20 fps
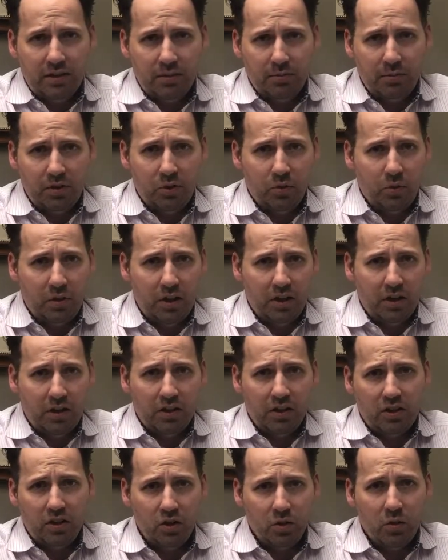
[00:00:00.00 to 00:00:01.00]
between
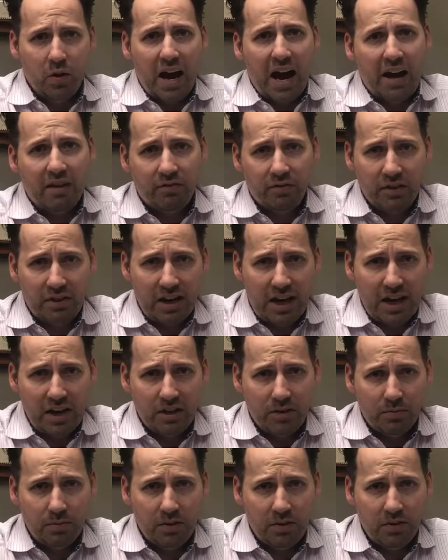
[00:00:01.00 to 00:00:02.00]
the two
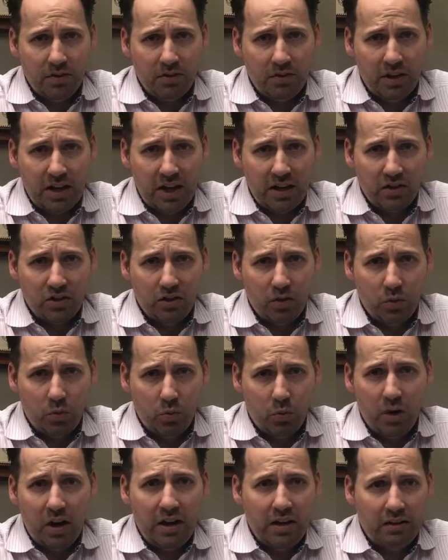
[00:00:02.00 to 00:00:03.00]
advertisements as to
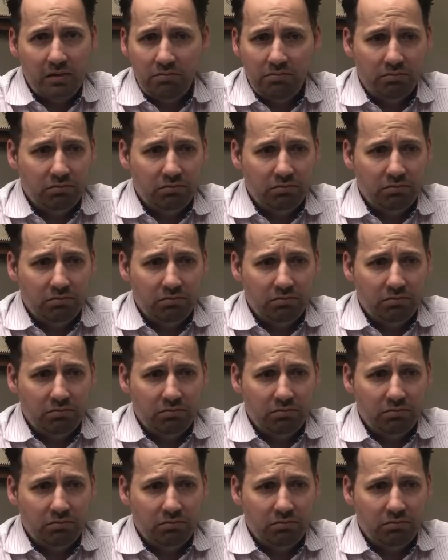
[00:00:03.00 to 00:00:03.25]
what